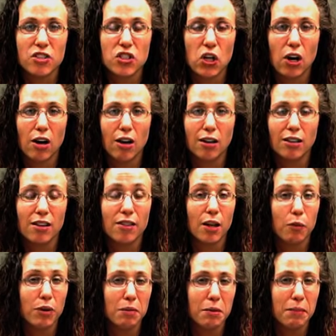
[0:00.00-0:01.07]
song
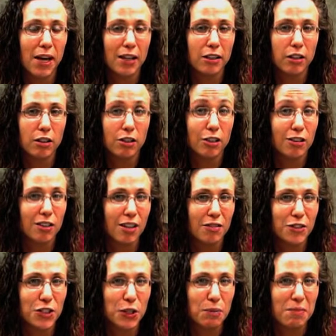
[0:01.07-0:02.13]
that Wilma Mankiller
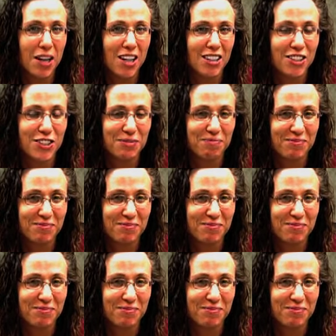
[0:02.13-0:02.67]
loves so much.